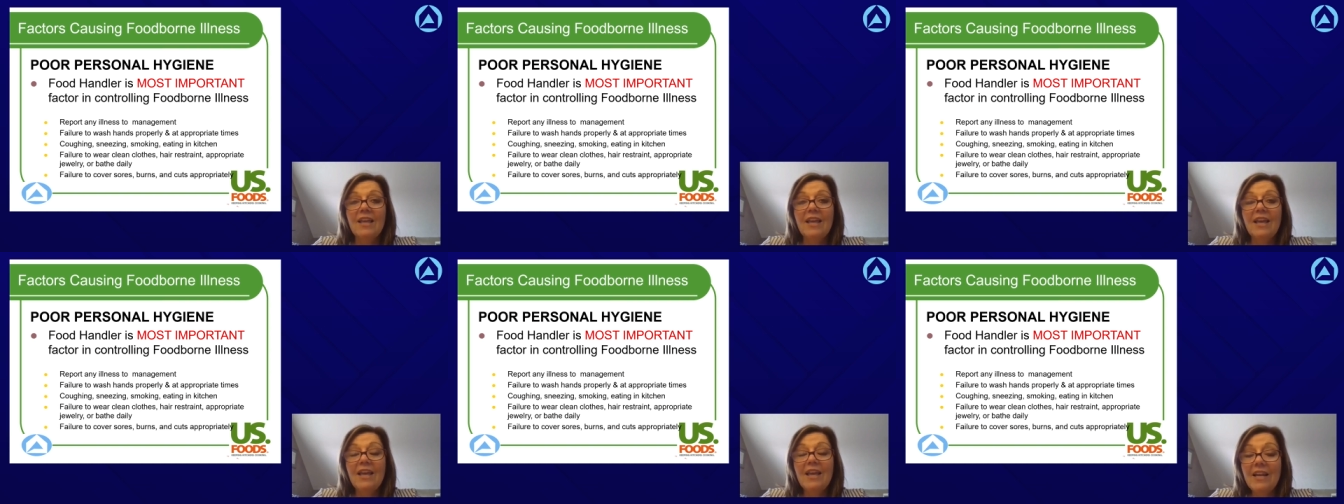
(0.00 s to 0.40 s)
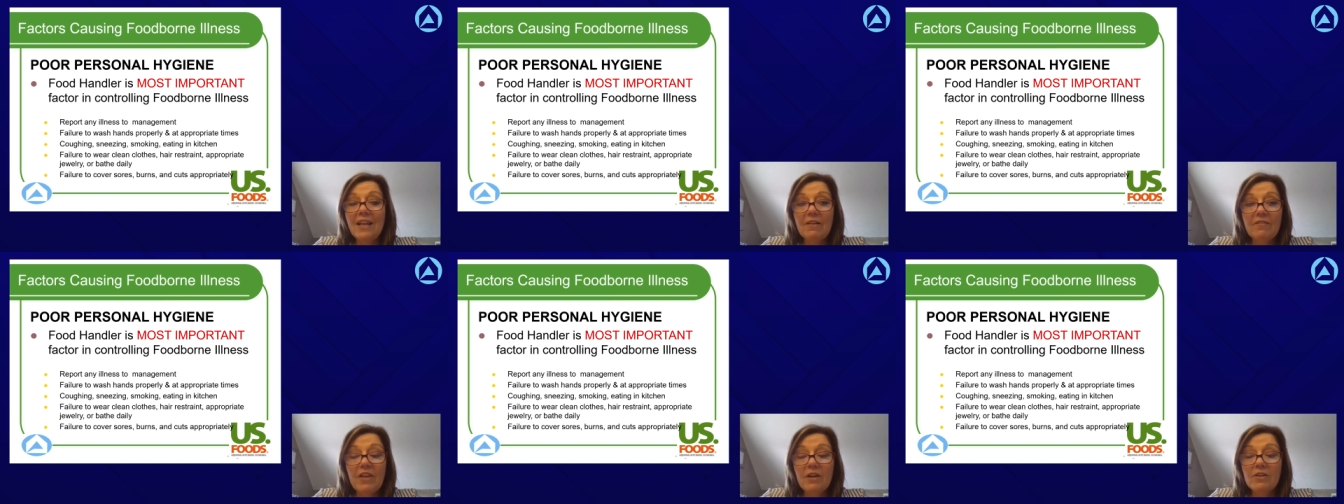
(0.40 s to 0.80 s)
any
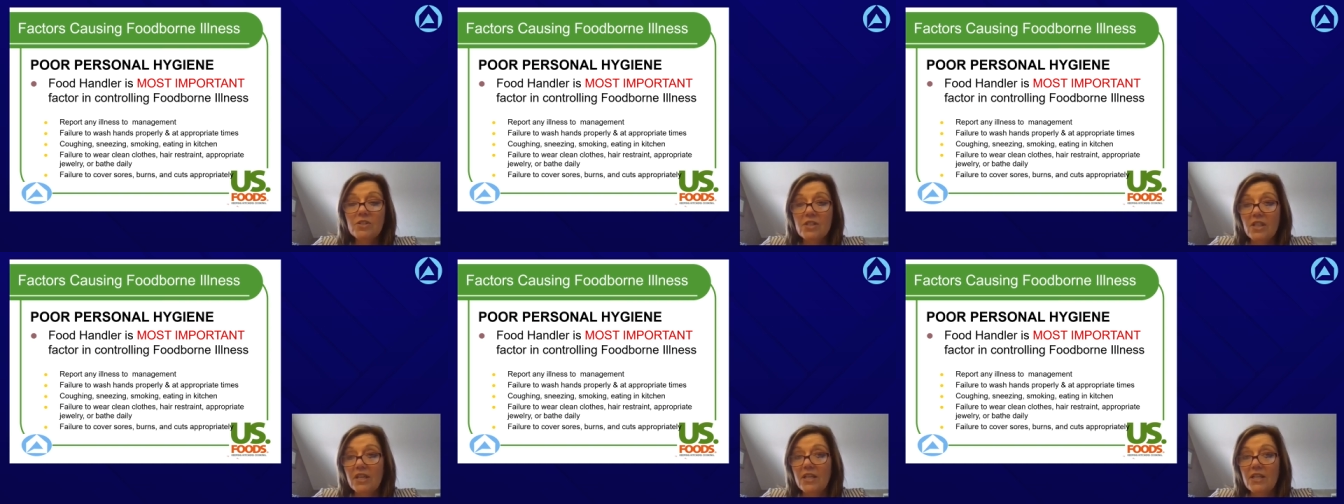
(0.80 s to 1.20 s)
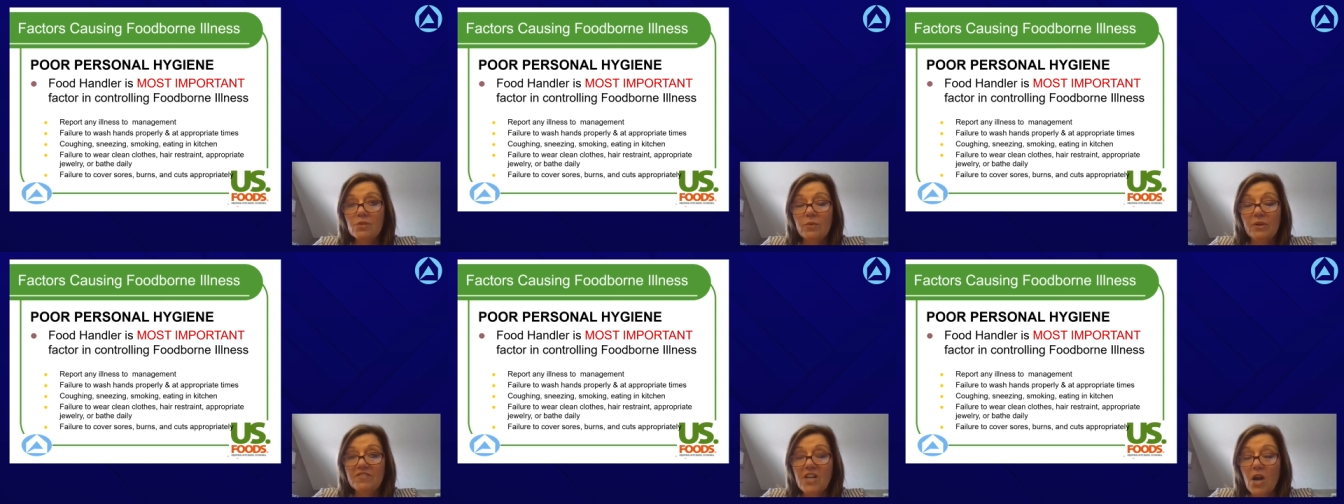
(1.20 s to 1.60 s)
of those things
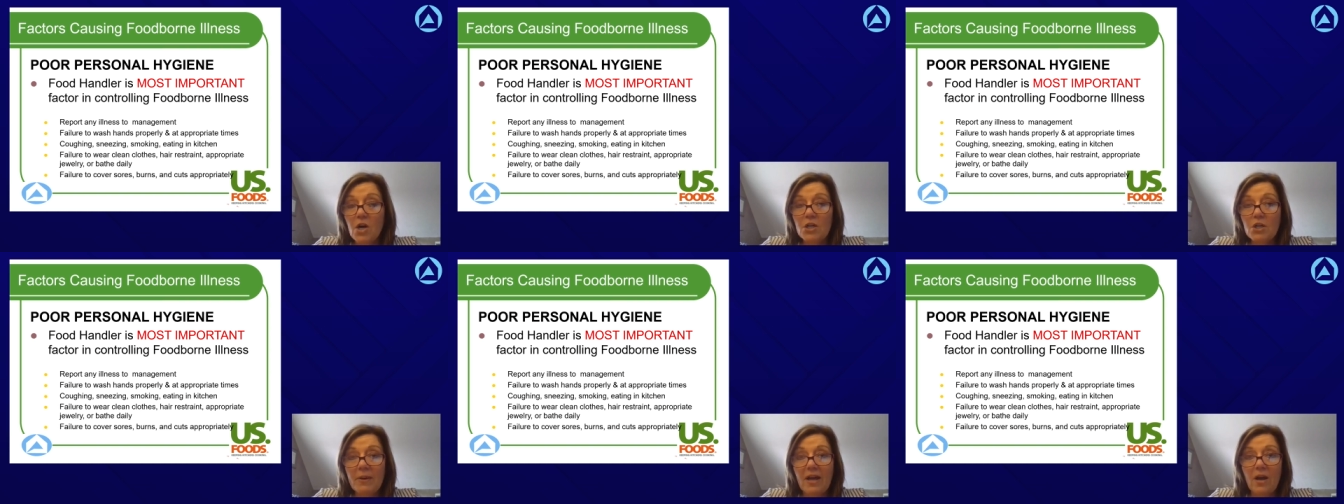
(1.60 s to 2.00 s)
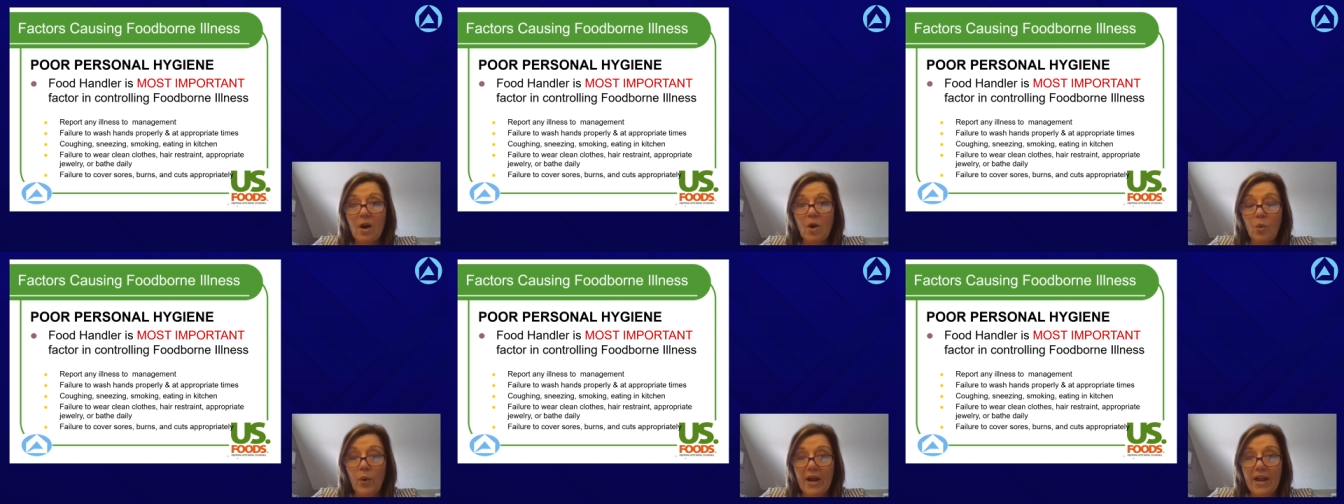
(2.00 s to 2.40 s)
we talked about
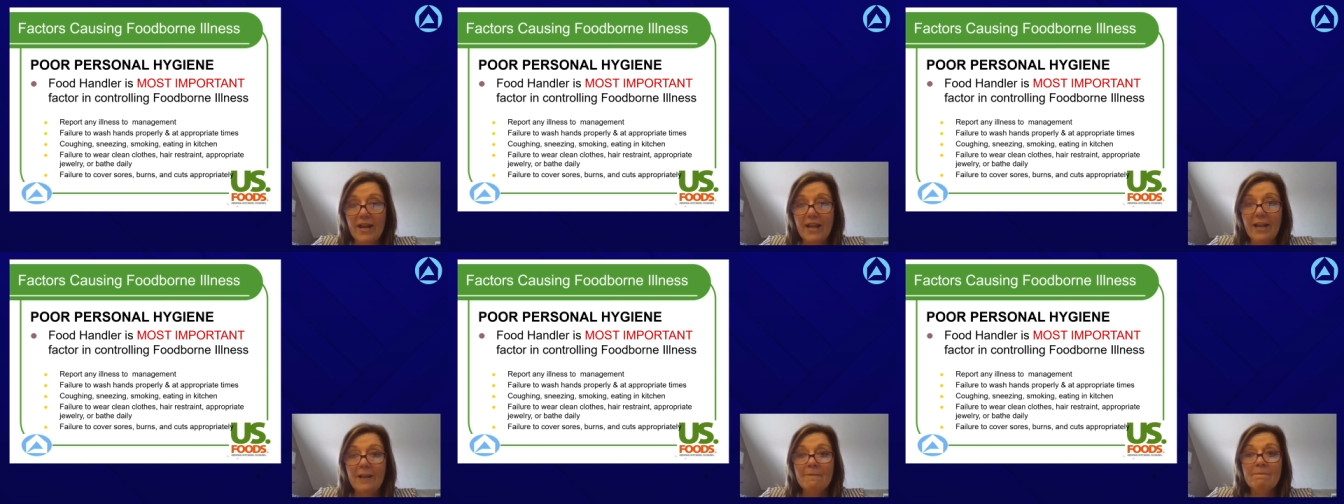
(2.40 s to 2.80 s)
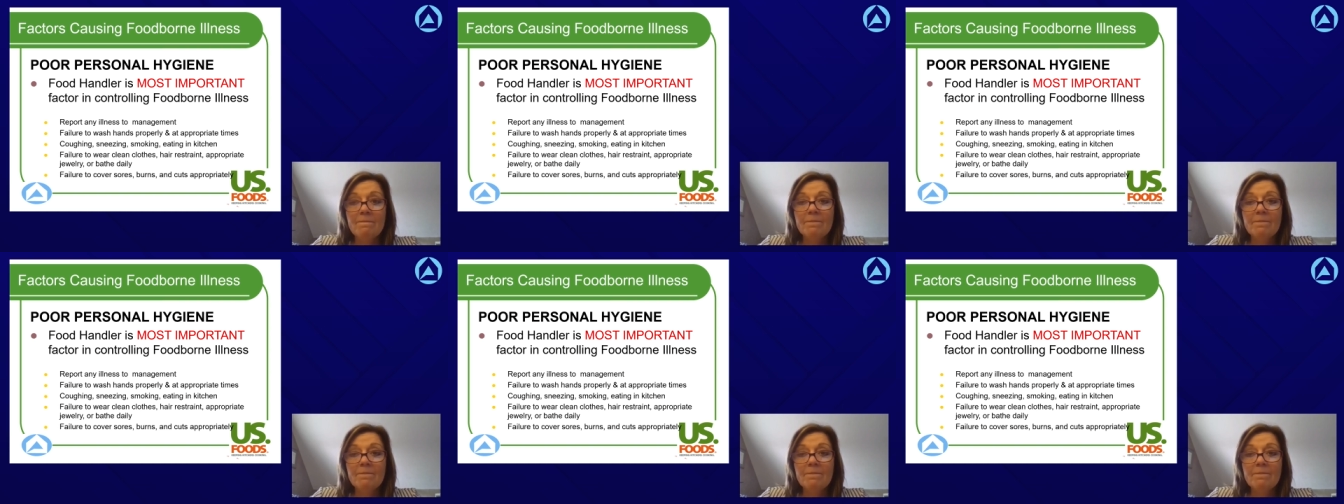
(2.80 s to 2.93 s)
already,